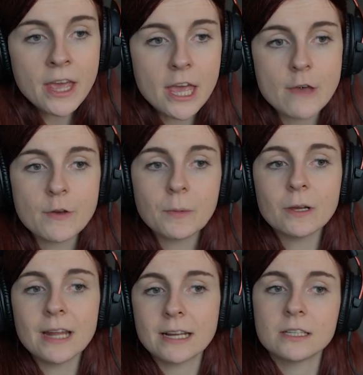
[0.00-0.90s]
If I'm
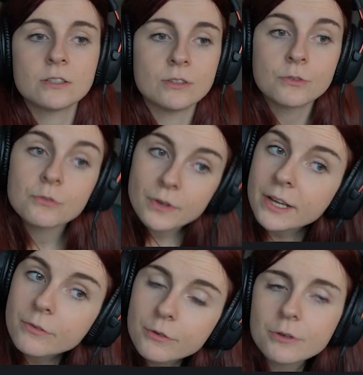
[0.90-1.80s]
connected to the
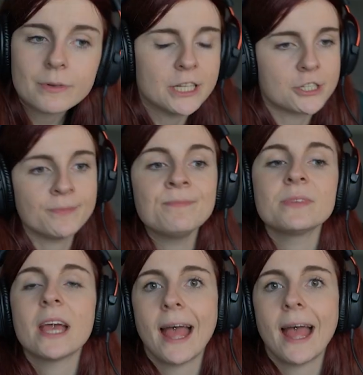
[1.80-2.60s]
Frankfurt region,